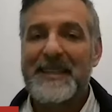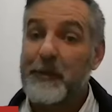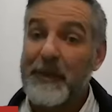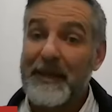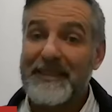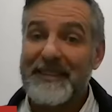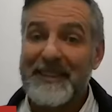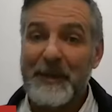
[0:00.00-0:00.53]
And
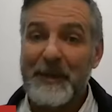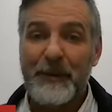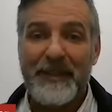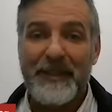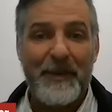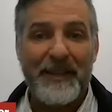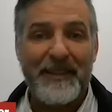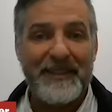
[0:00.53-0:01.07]
basically what
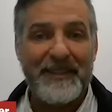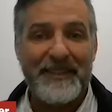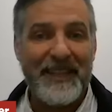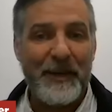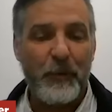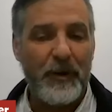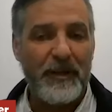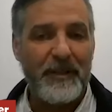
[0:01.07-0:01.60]
that means is I
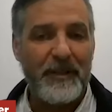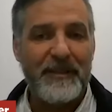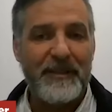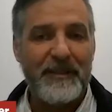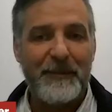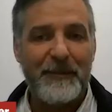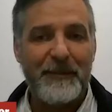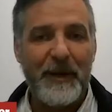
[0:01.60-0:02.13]
work
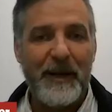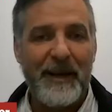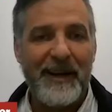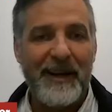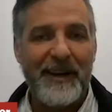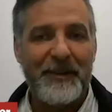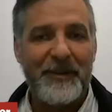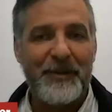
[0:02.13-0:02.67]

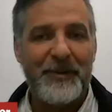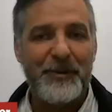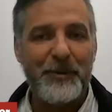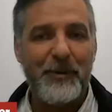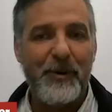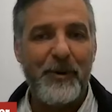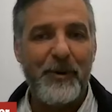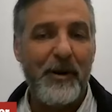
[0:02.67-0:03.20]

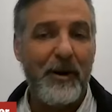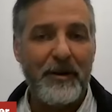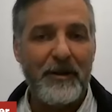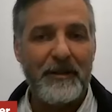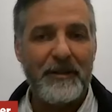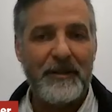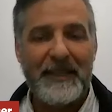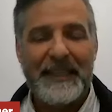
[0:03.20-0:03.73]
through
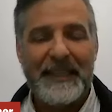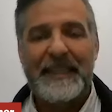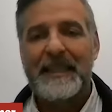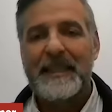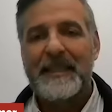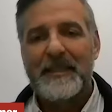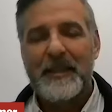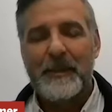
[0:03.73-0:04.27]
all
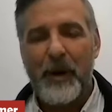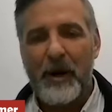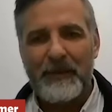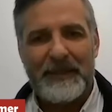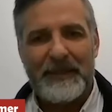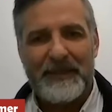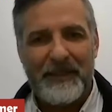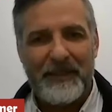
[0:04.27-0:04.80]

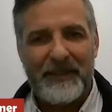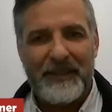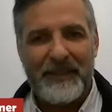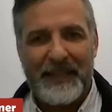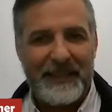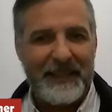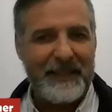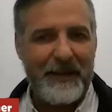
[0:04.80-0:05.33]
departments
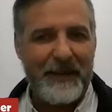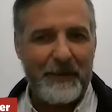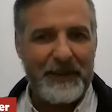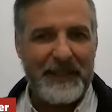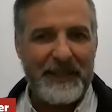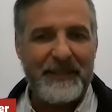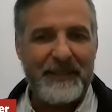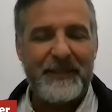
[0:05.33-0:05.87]
in the
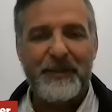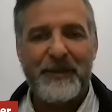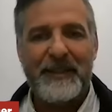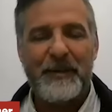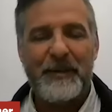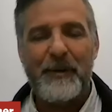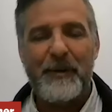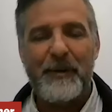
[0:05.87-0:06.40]
company, in
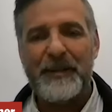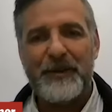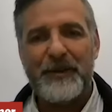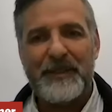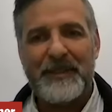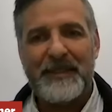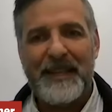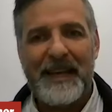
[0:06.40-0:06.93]
the credit
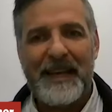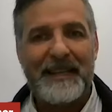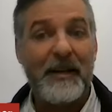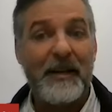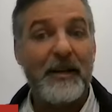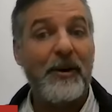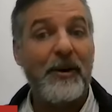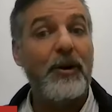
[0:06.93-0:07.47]
union, and
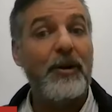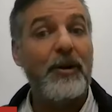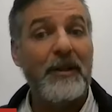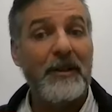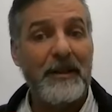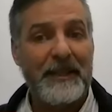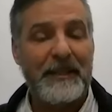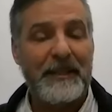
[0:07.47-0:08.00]
at
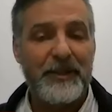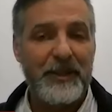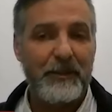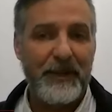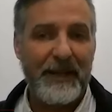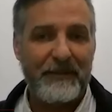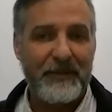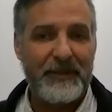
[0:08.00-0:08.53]
all leadership
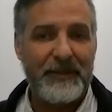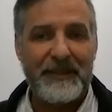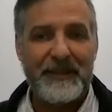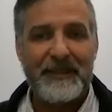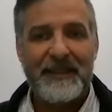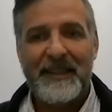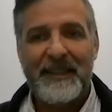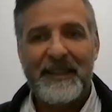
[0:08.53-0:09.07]

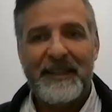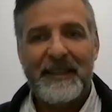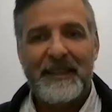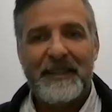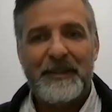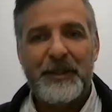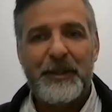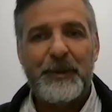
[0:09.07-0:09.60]
levels
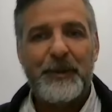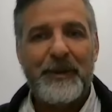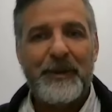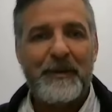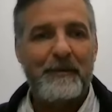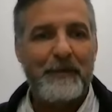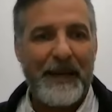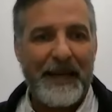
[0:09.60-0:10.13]
to
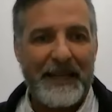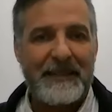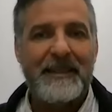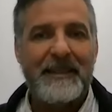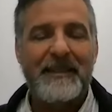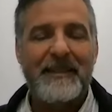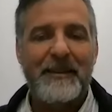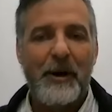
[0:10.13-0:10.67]

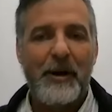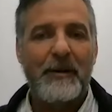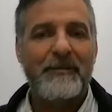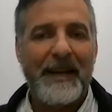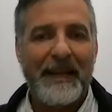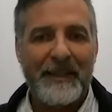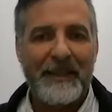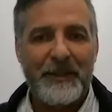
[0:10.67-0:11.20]
embed our
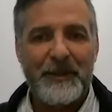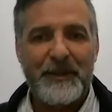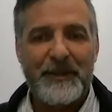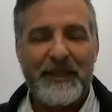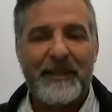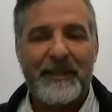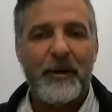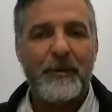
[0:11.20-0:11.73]
values
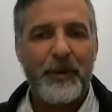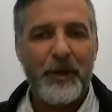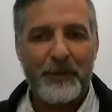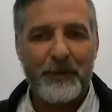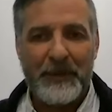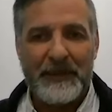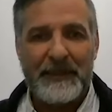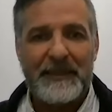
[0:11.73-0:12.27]
and our
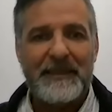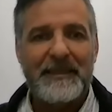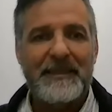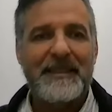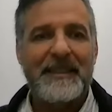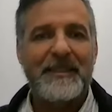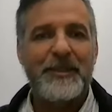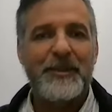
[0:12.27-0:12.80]
purpose
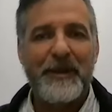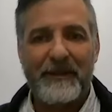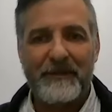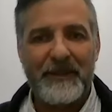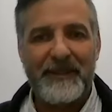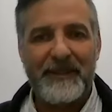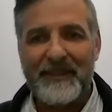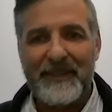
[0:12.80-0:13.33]
into
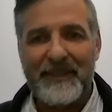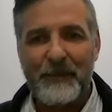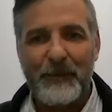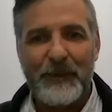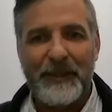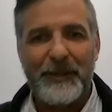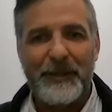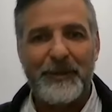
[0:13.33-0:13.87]
everything that
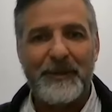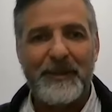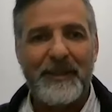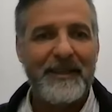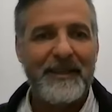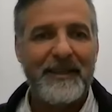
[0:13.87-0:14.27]
we do